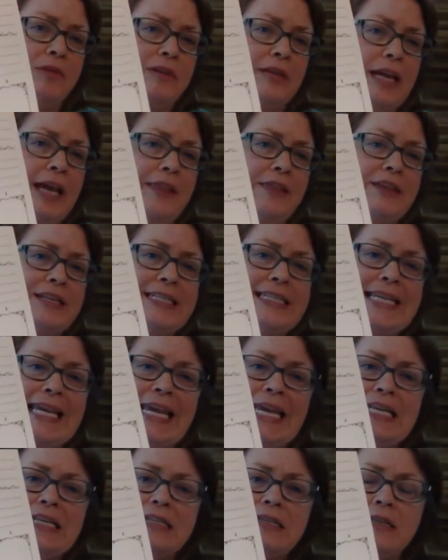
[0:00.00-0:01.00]
and the
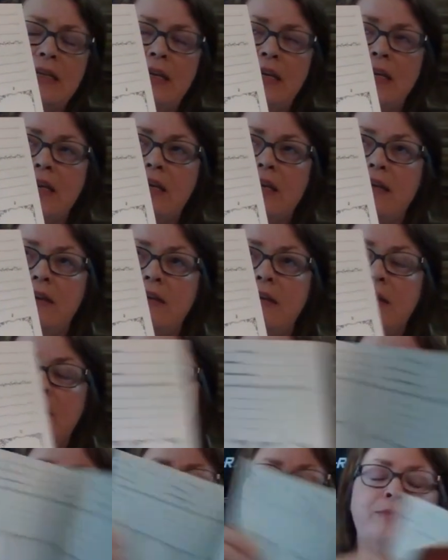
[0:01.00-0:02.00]
date and
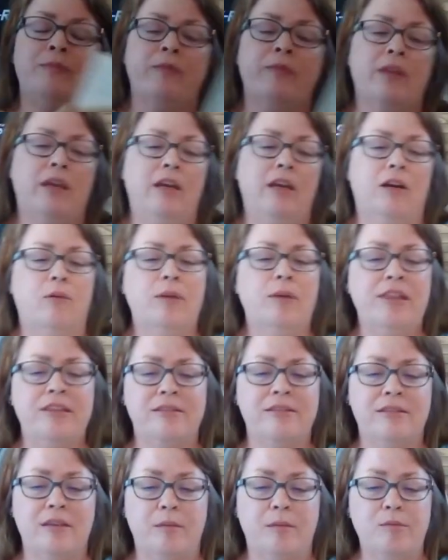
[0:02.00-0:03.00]
what the
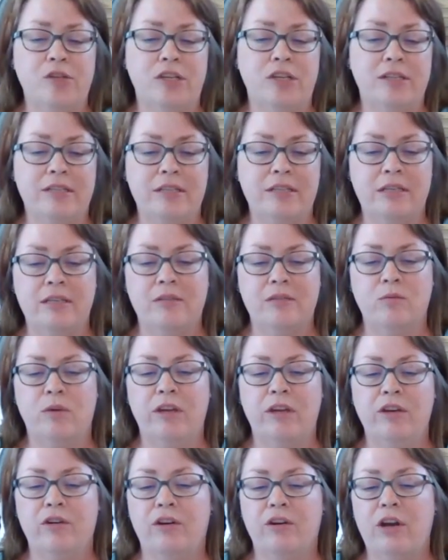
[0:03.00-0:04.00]
subject is, what
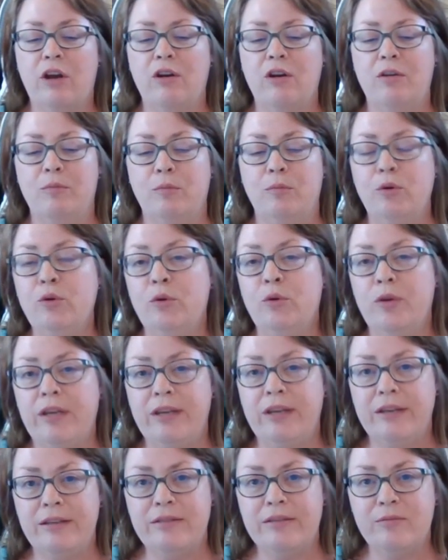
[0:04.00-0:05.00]
your current mood
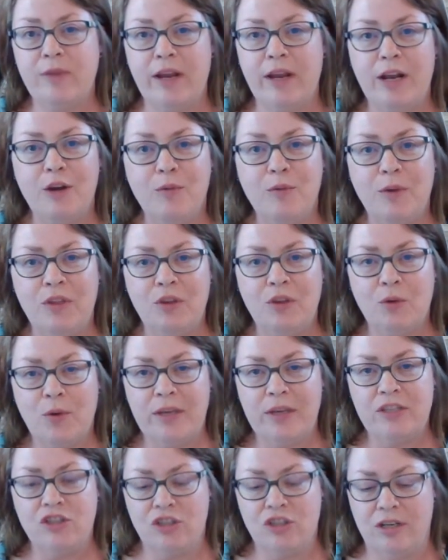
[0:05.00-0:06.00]
is, write out what the
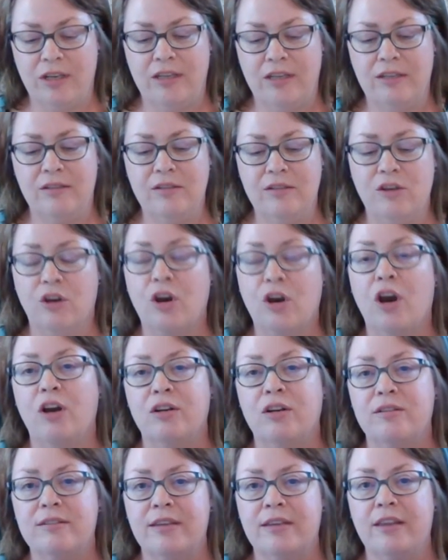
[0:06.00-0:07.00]
question is, your
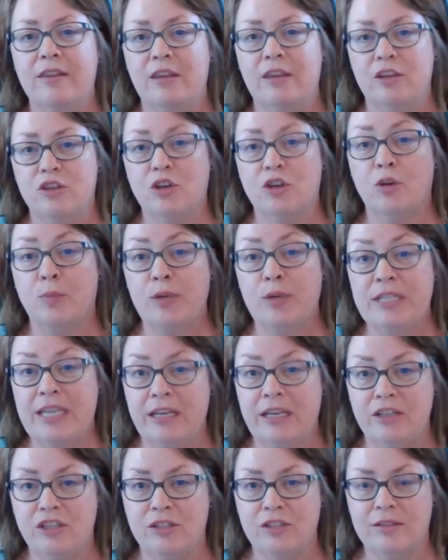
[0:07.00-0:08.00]
cards, and the
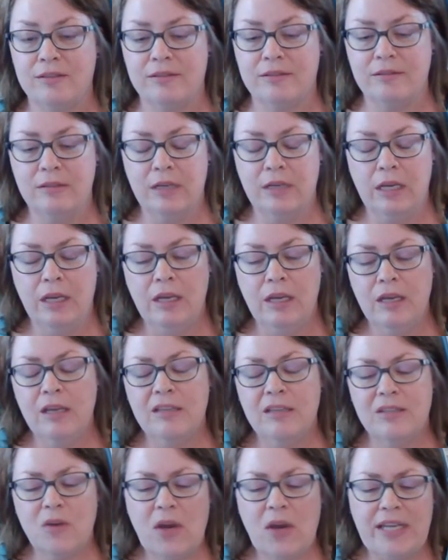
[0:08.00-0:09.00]
interpretations.
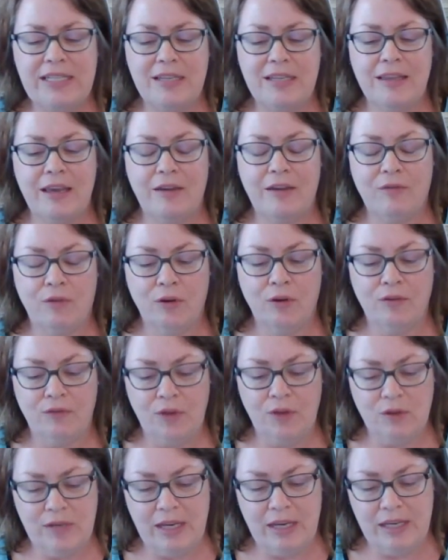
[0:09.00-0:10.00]
So I did that for a
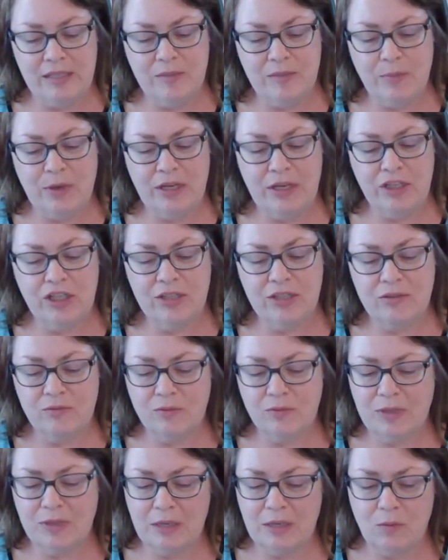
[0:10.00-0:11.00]
few days, but it just
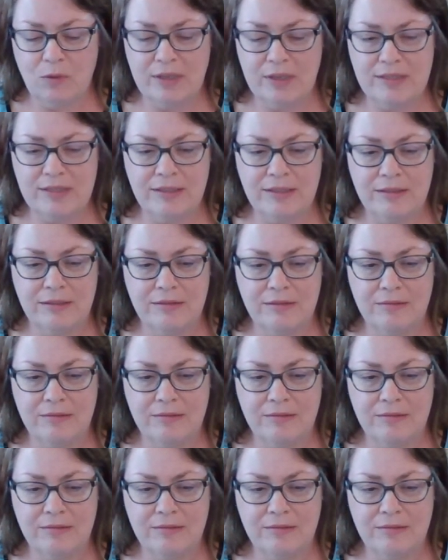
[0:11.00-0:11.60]
really wasn't